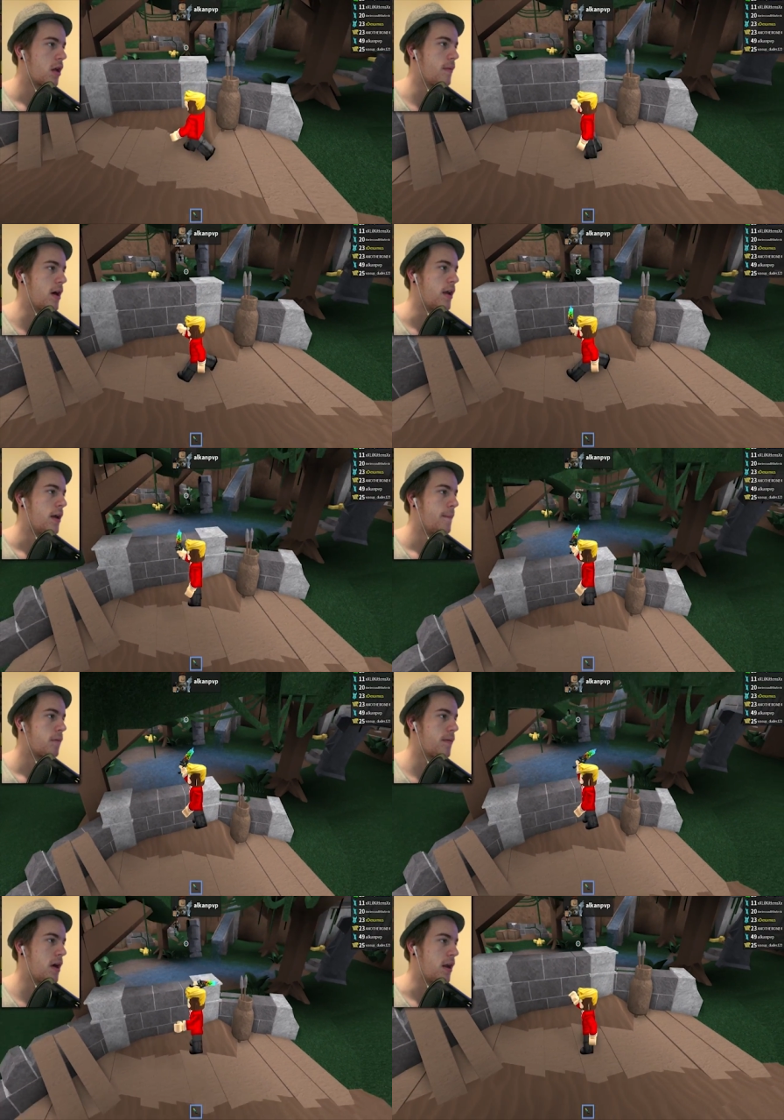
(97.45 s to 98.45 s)
Come on.
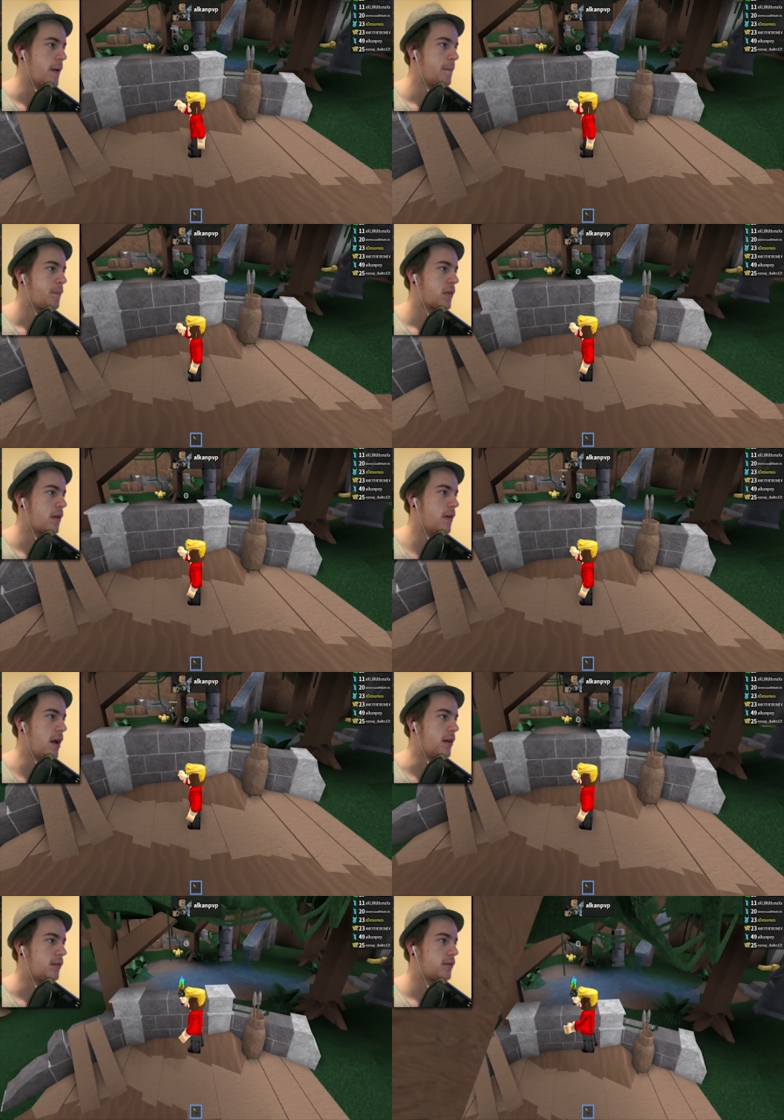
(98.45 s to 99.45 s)
Come on. Come
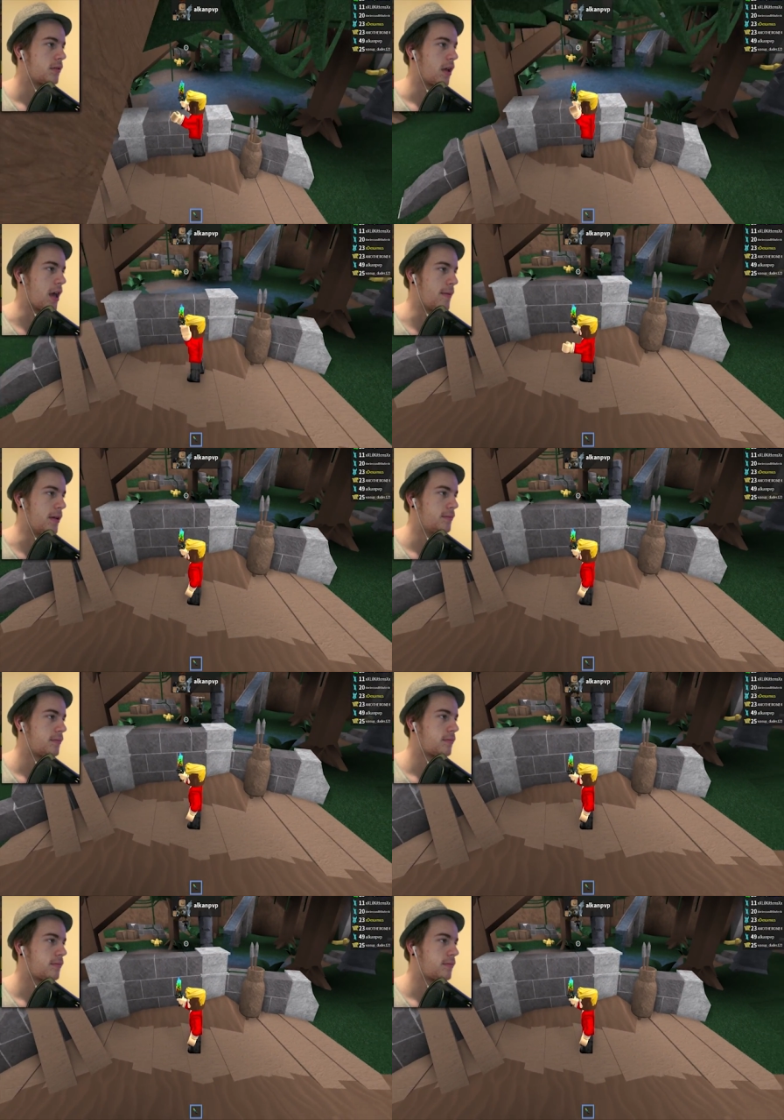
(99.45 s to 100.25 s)
on. Come on.